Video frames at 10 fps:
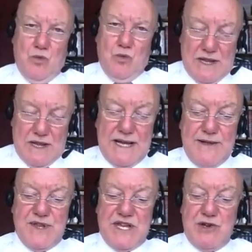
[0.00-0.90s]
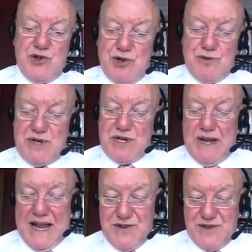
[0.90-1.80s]
Well, the short
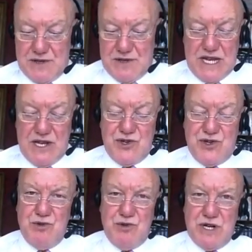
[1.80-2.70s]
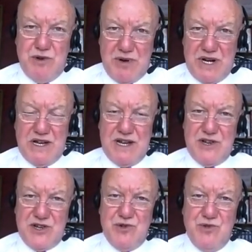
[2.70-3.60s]
answer is you can apply
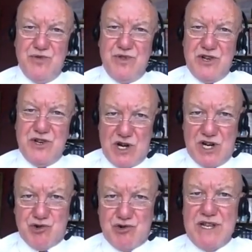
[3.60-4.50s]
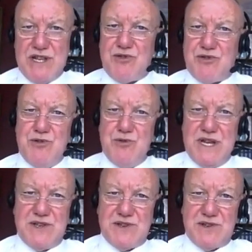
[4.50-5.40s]
to the Treasury through
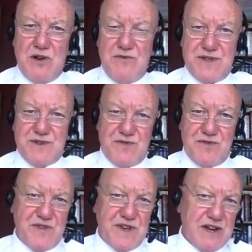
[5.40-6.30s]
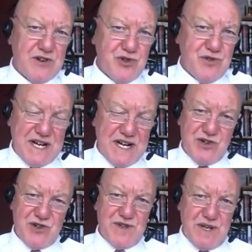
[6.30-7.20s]
its Office for Financial
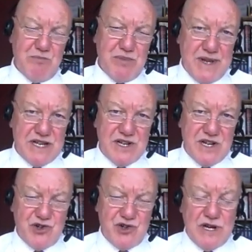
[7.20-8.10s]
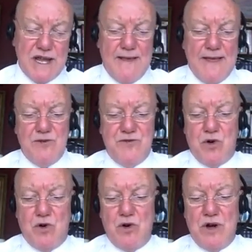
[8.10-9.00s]
Sanctions Implementation
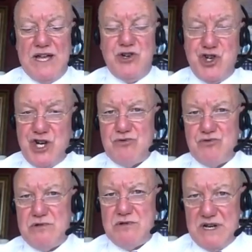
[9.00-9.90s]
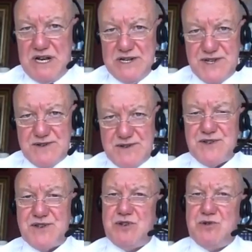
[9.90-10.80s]
for a general
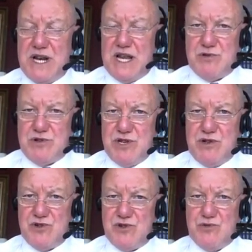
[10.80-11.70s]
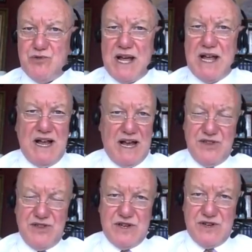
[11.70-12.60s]
license to enable you to
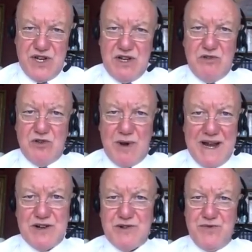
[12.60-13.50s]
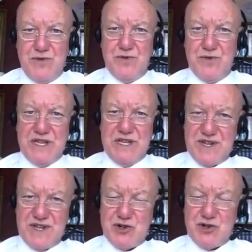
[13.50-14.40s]
either continue to act for the
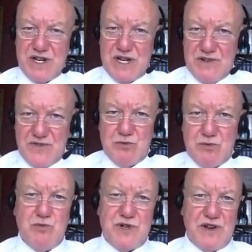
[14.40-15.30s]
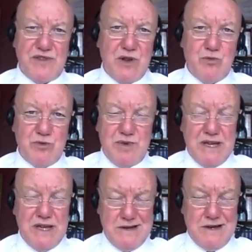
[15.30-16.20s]
sanctioned individual, which I think would be
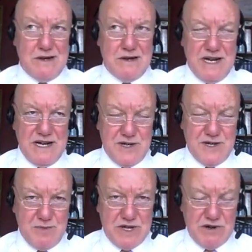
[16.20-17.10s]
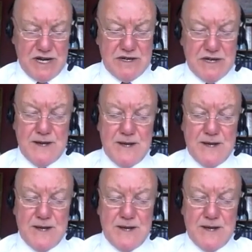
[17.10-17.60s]
unlikely to be granted,